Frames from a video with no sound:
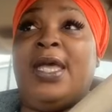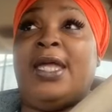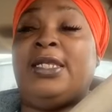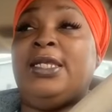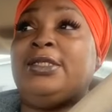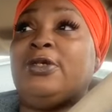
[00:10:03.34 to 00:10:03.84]
We
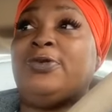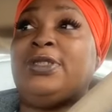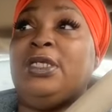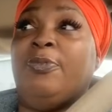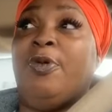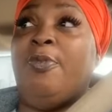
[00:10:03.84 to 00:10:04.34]
got these old
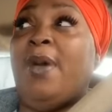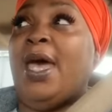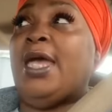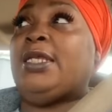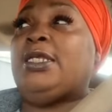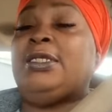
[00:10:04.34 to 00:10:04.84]

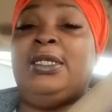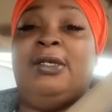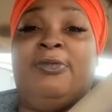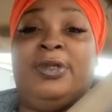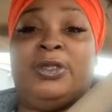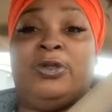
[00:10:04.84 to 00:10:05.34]
simple-minded
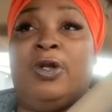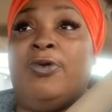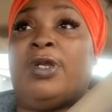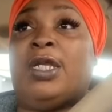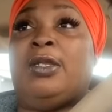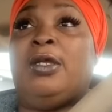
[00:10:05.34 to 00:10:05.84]
demons
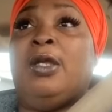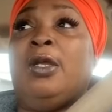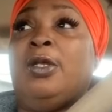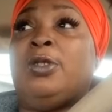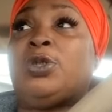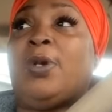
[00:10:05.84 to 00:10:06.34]
lurking,
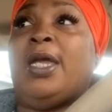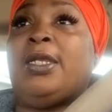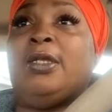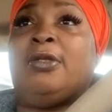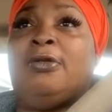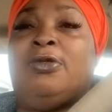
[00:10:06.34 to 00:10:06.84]
trying
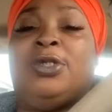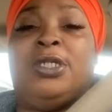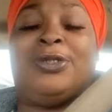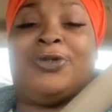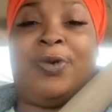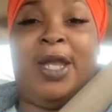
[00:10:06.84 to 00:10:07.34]
to
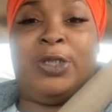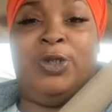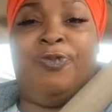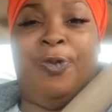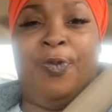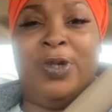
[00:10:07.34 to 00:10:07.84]
distract
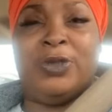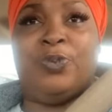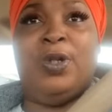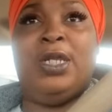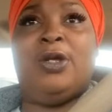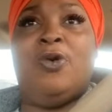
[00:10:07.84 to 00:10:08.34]
you from what's
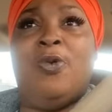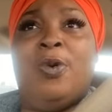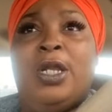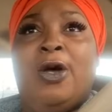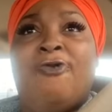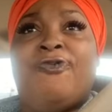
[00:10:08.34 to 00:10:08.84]
really
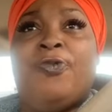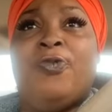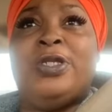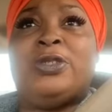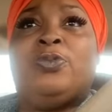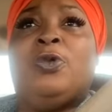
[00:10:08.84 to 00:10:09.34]
going on, from
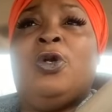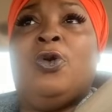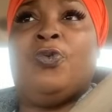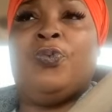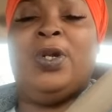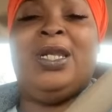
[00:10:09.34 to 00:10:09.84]
what's
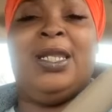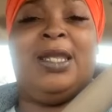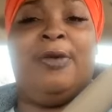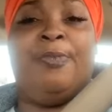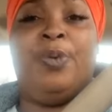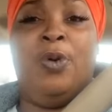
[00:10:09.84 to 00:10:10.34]
really
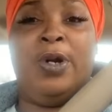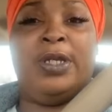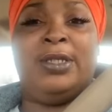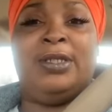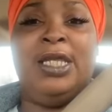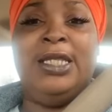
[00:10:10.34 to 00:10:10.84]

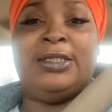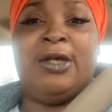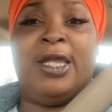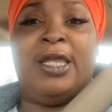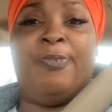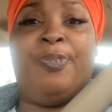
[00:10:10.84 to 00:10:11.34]
important. These
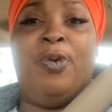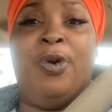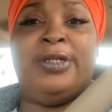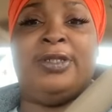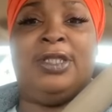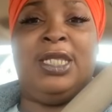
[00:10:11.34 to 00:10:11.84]
are
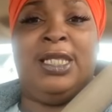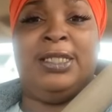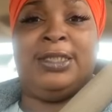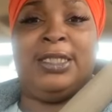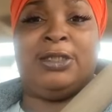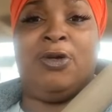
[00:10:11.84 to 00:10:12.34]
important
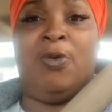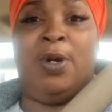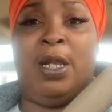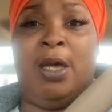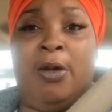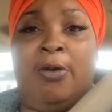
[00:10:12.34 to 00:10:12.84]
things that's
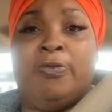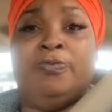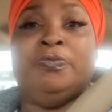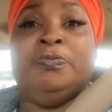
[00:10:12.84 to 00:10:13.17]
going on.